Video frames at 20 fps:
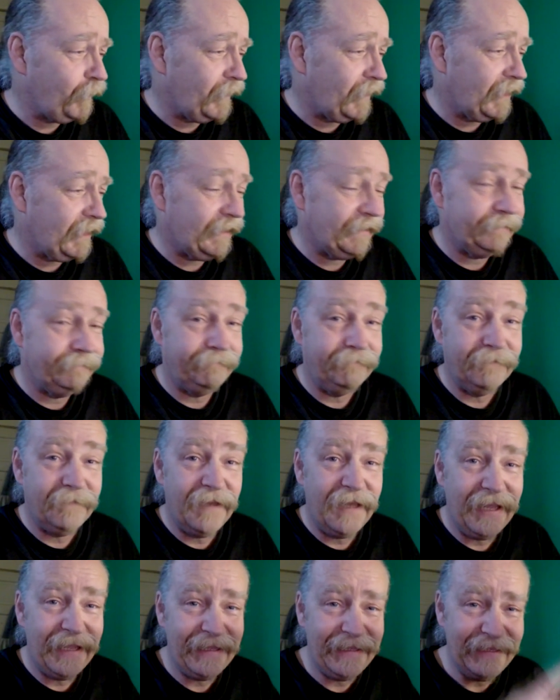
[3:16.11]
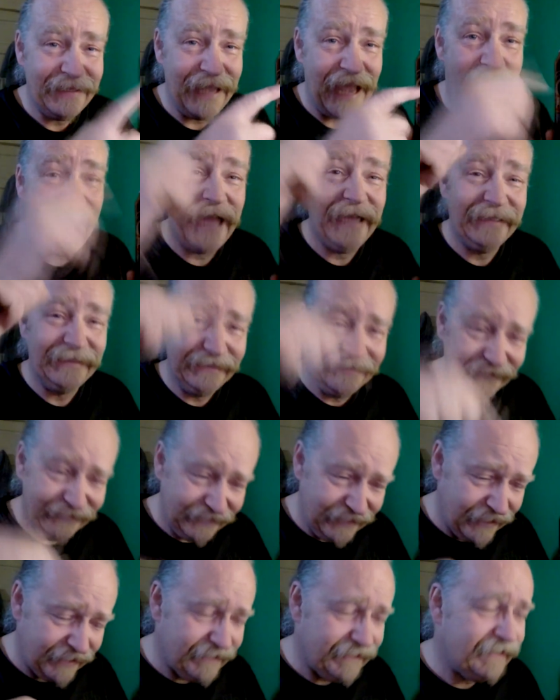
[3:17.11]
to lower myself
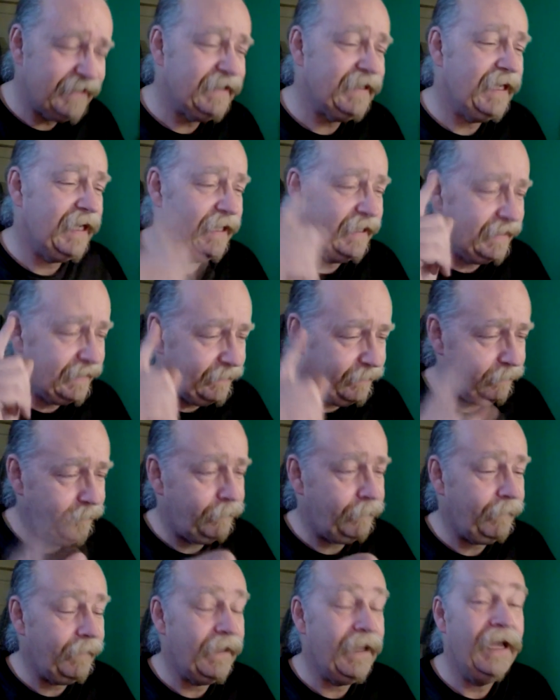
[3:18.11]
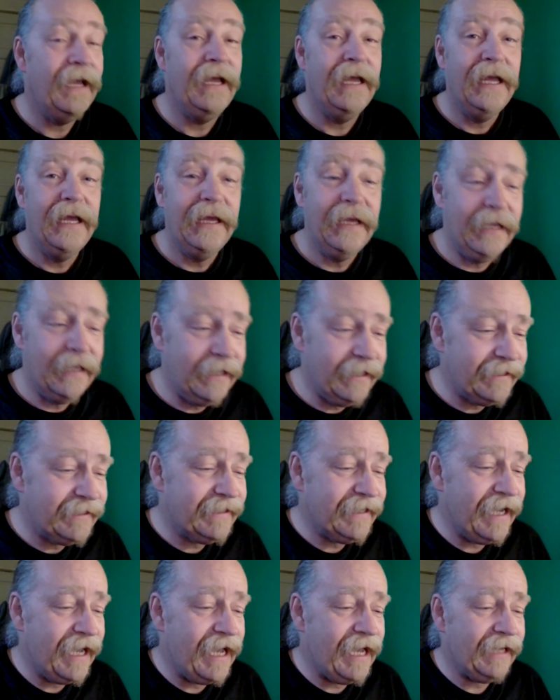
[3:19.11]
to VonHelton's level.
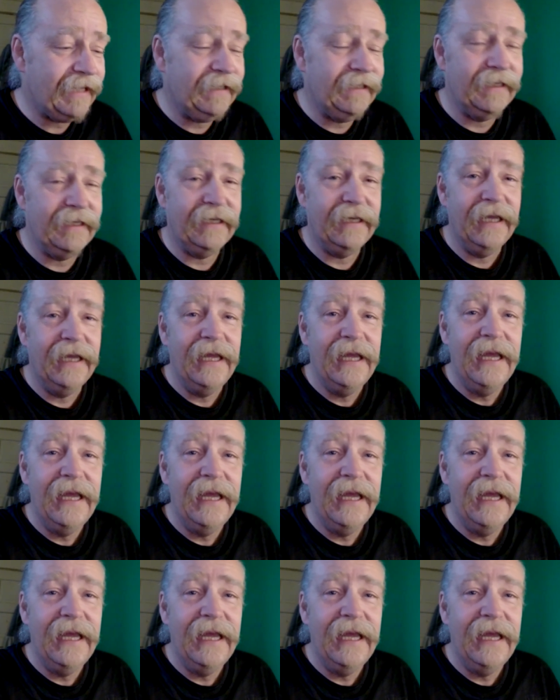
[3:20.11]
Exactly. Ouch.